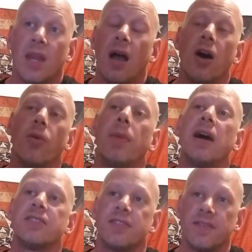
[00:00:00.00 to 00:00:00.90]
Oh,
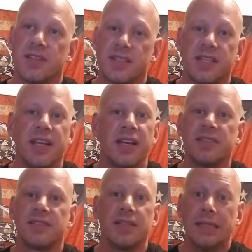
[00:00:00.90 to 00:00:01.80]
boss of the
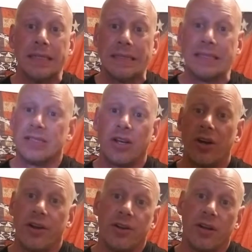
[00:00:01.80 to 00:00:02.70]
sticks.
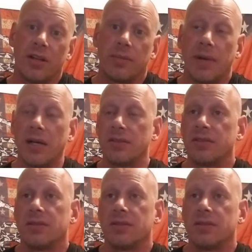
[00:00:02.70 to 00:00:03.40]
Sorry, you're not the boss.